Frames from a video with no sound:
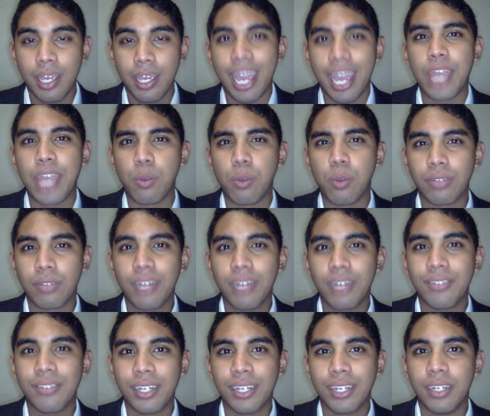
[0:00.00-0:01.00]
and you will start
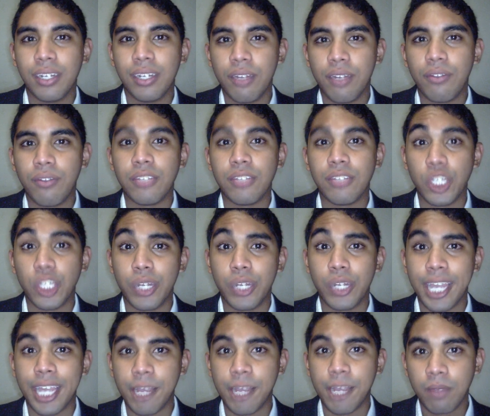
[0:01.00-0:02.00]
seeing the difference in your
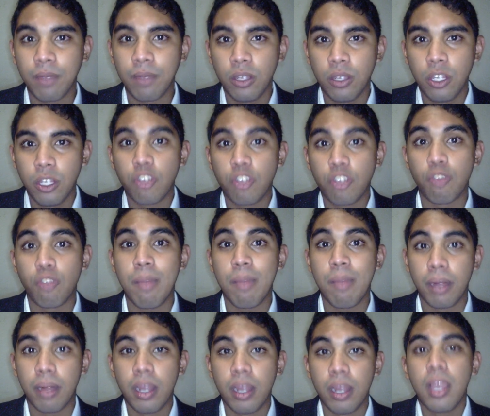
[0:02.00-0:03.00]
day. So
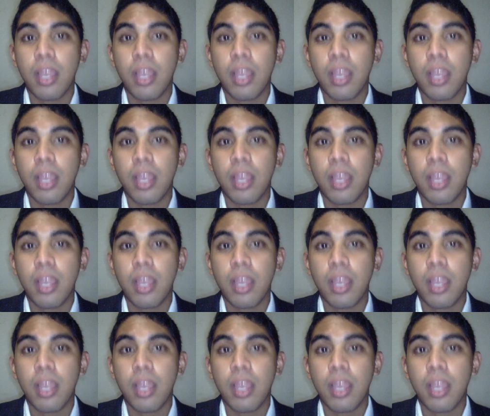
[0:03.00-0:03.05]
remember,